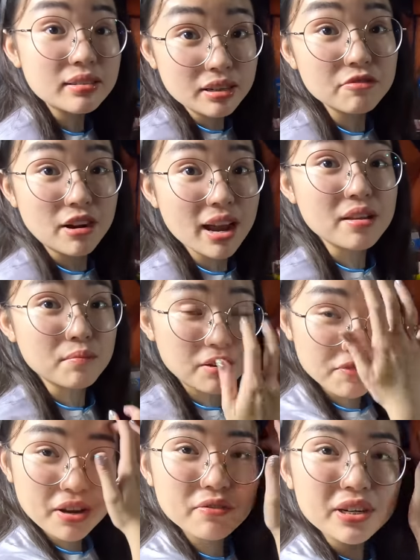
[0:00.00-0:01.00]
So your favorite's
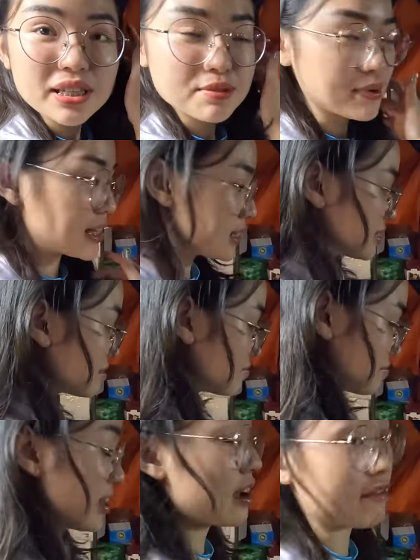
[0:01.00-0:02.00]
the dragon
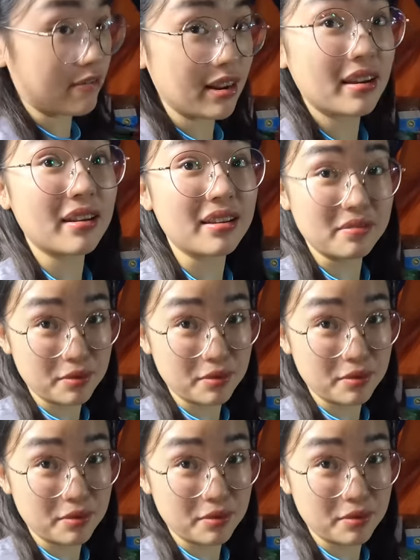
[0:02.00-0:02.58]
fruit with the pink one?